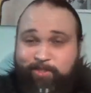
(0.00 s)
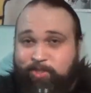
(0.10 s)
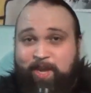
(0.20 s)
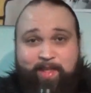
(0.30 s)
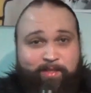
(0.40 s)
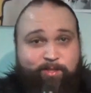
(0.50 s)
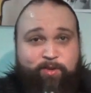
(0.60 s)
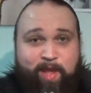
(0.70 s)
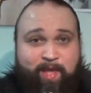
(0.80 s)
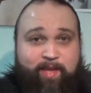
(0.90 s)
is John the
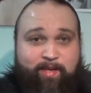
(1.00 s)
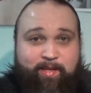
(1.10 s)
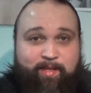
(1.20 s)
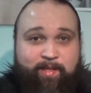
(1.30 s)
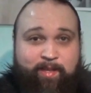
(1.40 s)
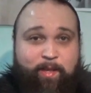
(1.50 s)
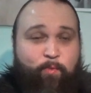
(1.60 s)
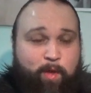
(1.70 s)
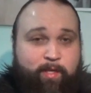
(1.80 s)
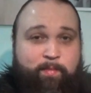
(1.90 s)
Dragon,
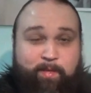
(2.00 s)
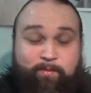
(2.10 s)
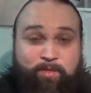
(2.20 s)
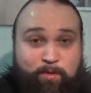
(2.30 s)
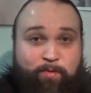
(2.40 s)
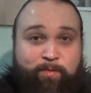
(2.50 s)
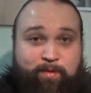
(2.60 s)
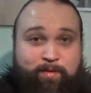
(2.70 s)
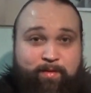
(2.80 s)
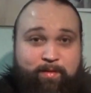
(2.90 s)
welcoming you to
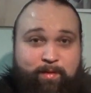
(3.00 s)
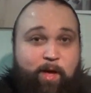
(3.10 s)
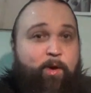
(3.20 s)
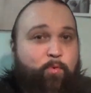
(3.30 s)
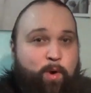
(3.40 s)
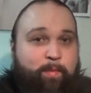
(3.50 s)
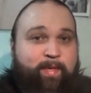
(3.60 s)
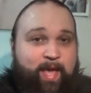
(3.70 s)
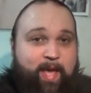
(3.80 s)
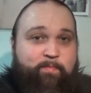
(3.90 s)

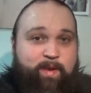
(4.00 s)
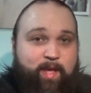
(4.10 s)
Webcam